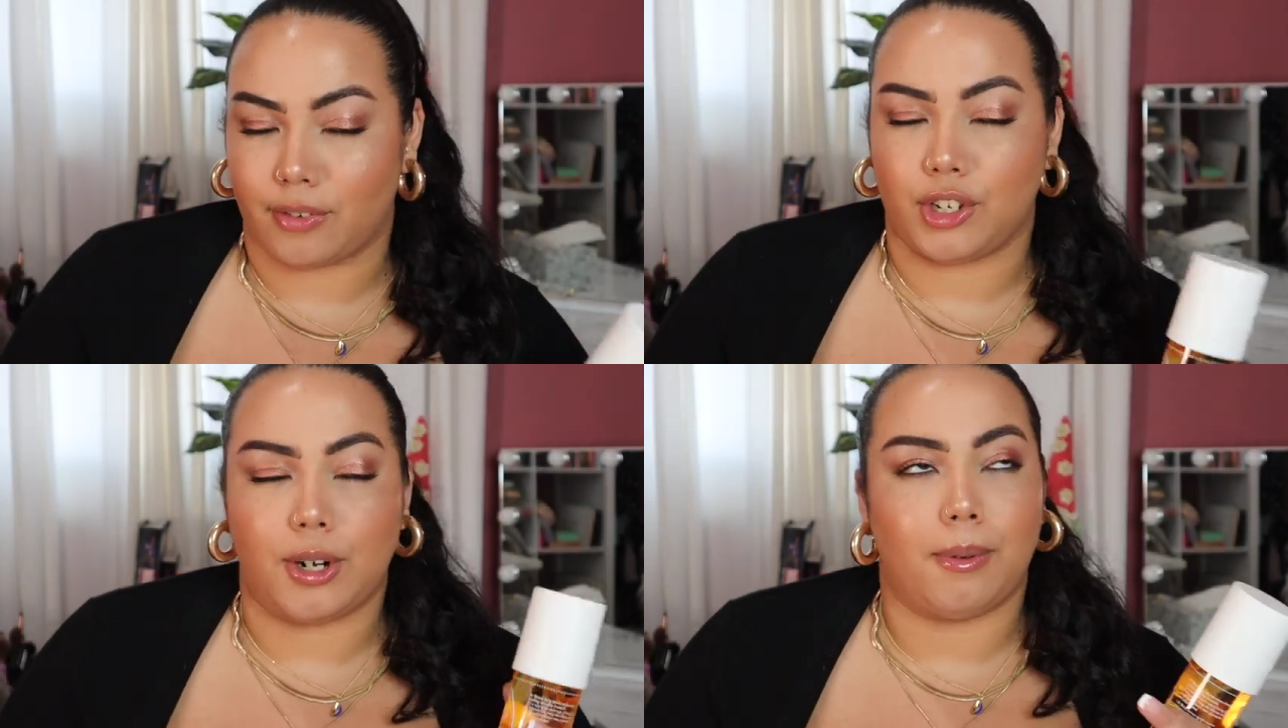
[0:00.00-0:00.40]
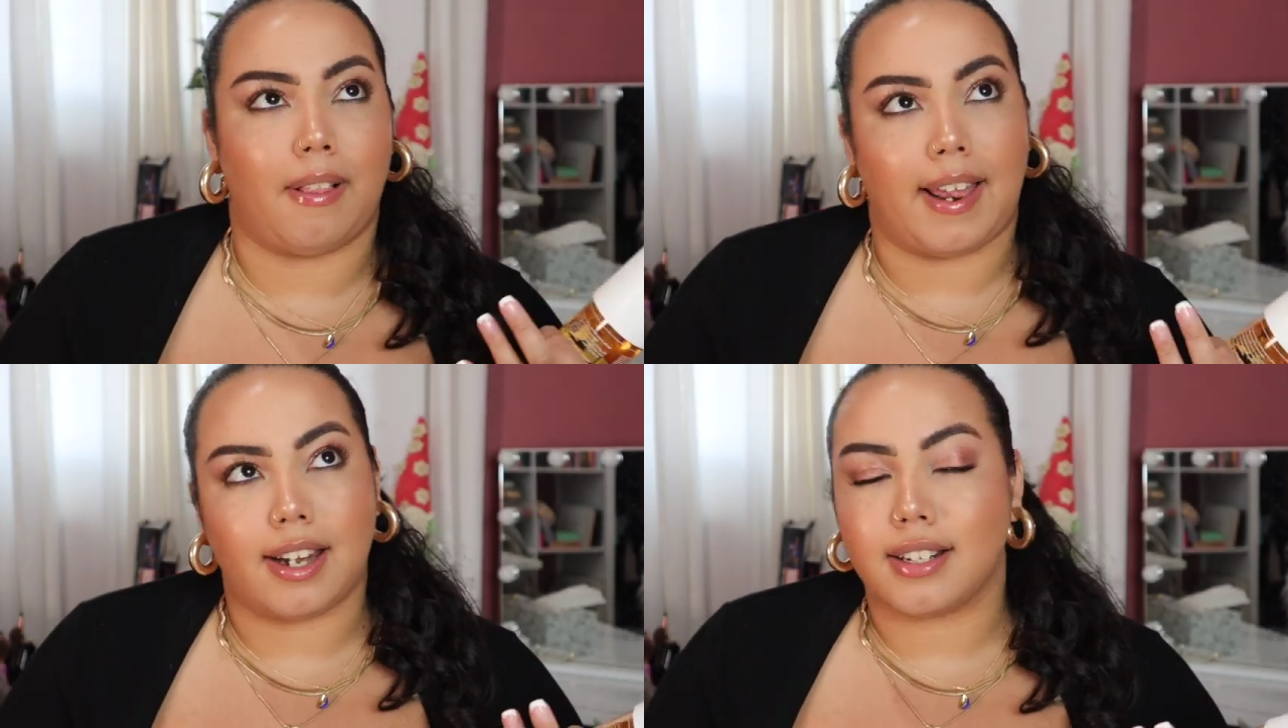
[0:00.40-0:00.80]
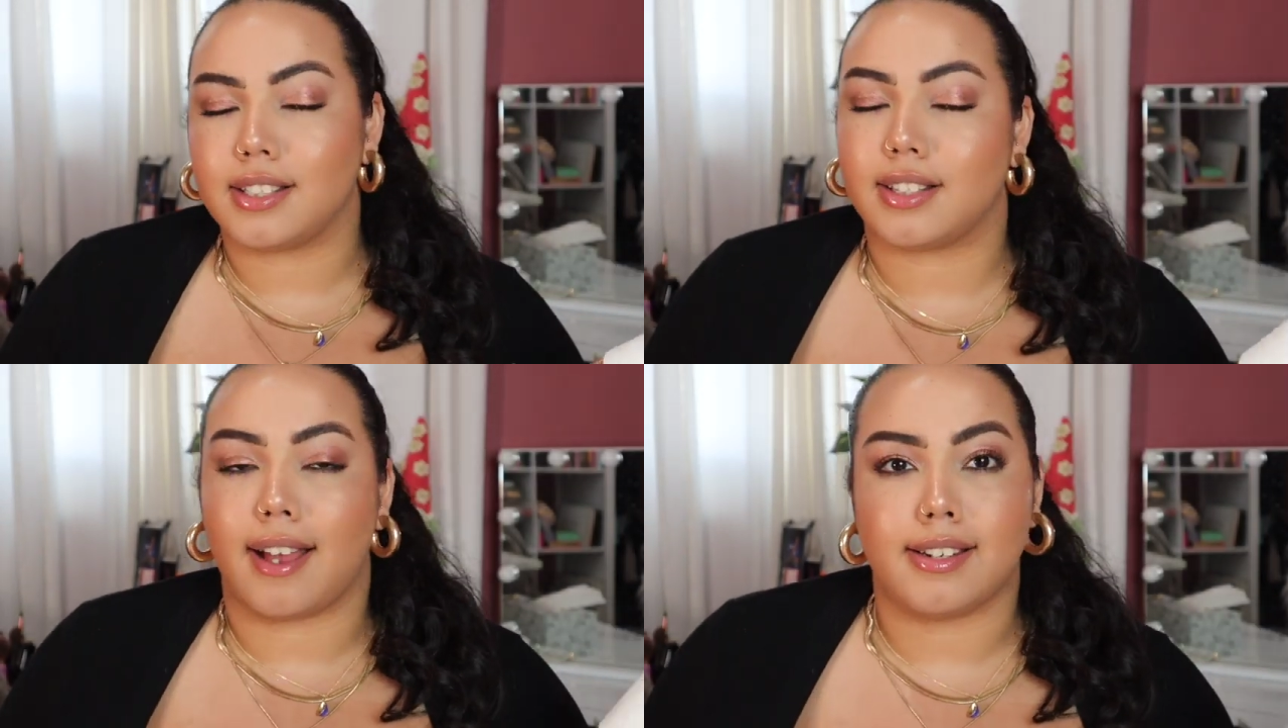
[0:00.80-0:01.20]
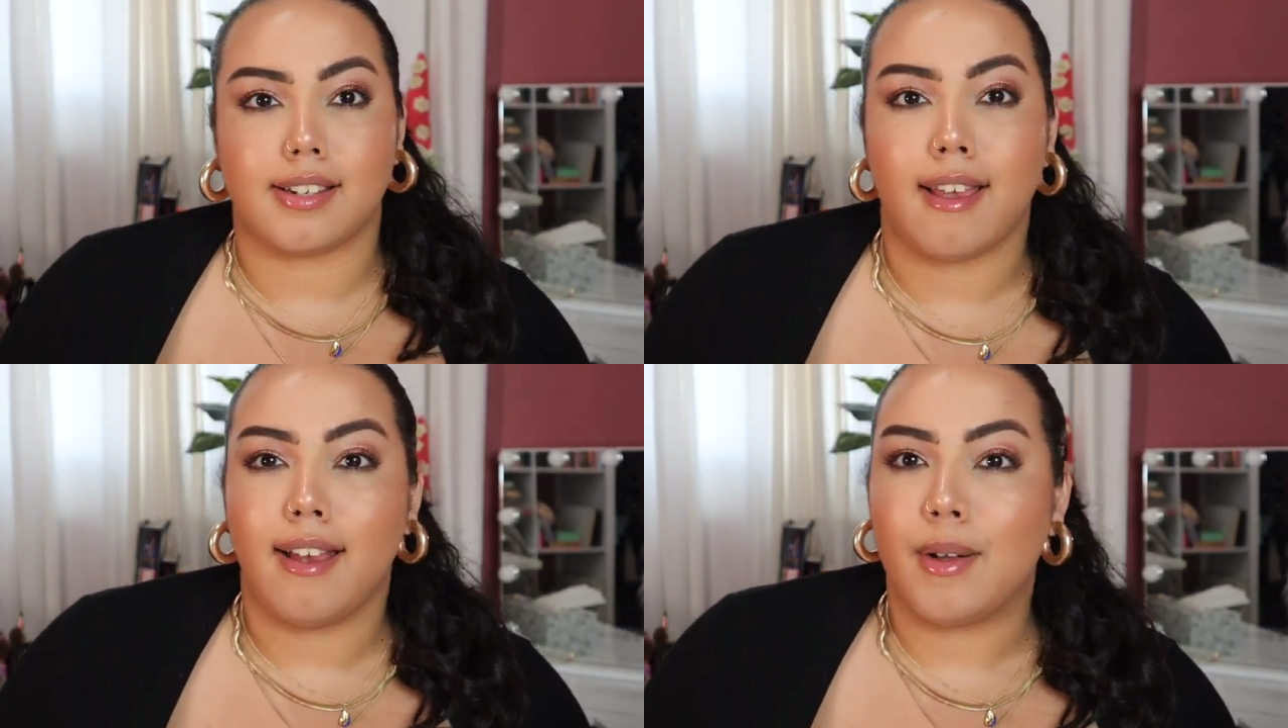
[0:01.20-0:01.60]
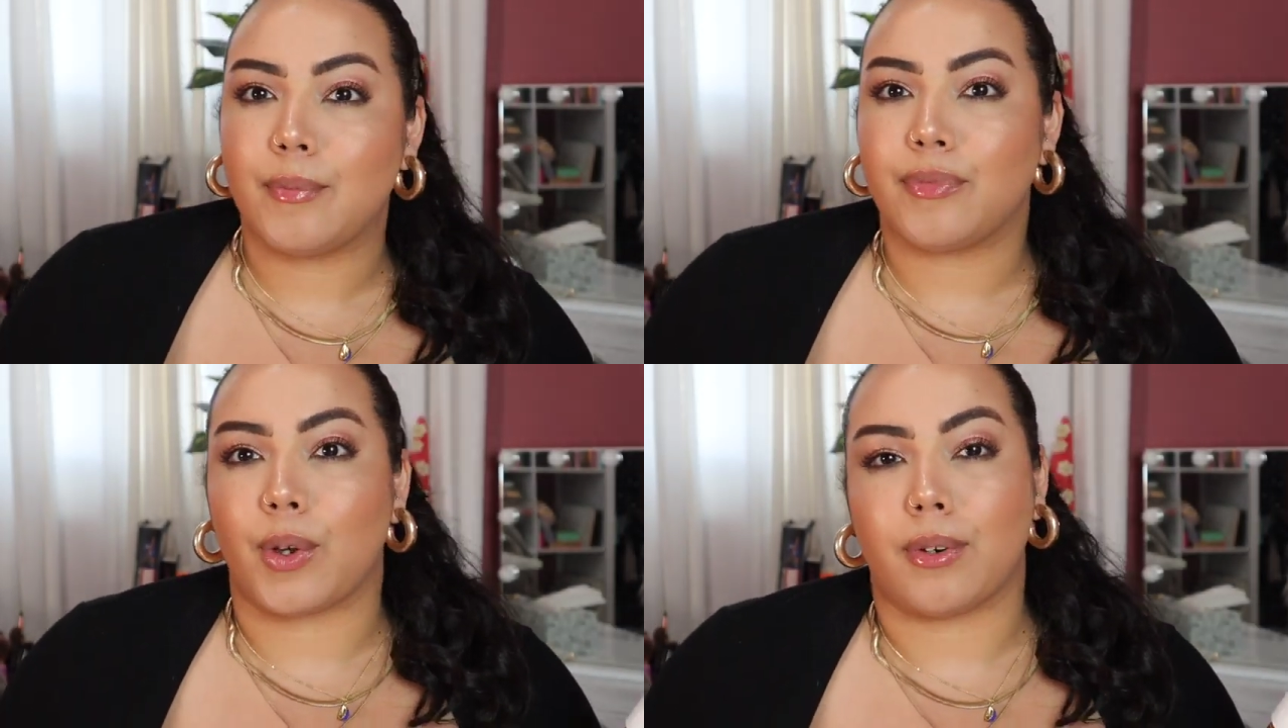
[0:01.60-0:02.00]
If you don't like the scent
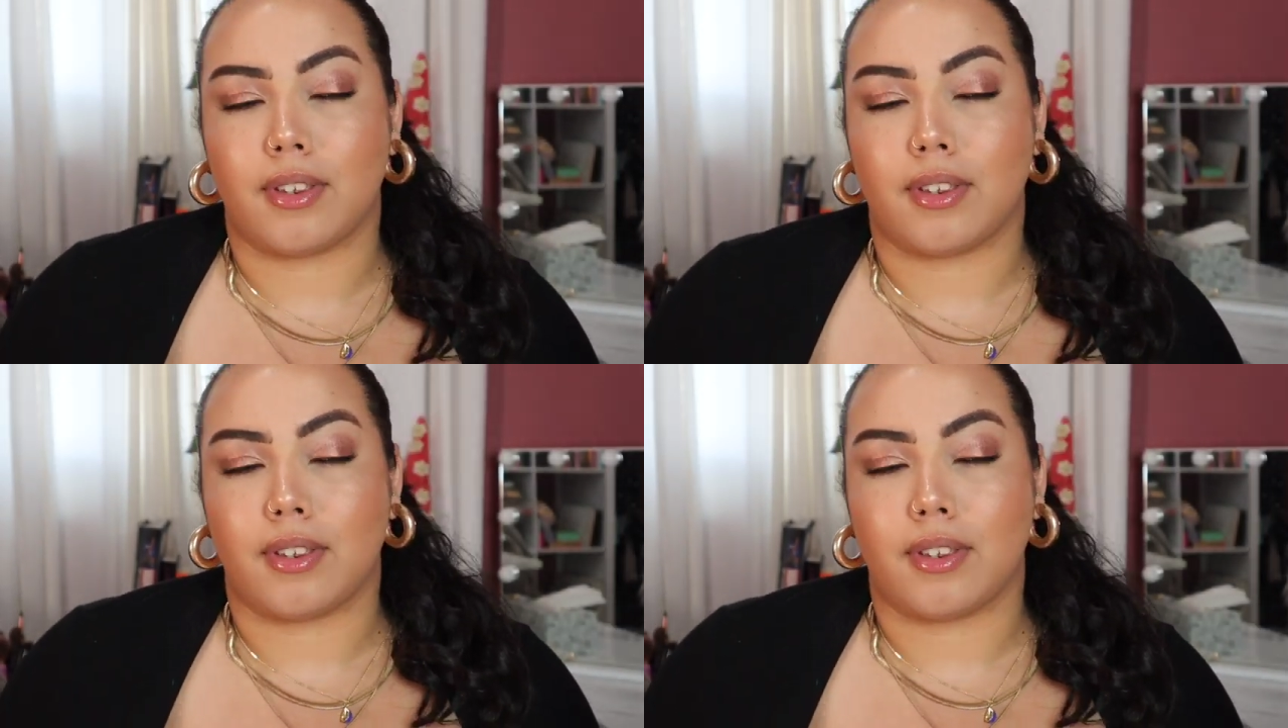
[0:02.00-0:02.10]
or